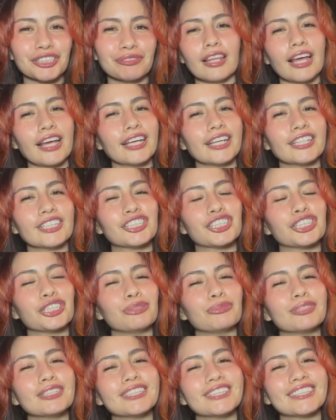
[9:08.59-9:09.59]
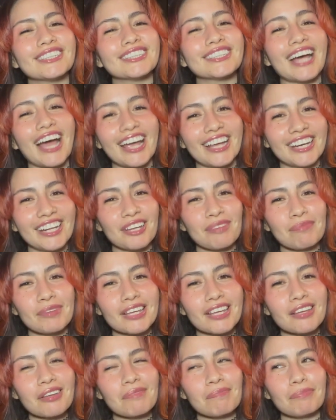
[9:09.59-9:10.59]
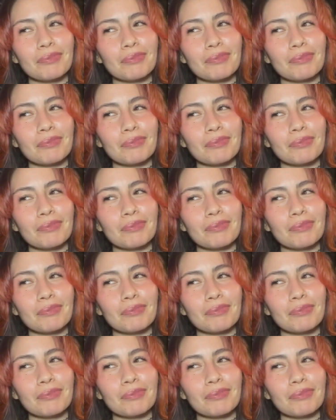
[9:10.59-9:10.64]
Like she was guiding me,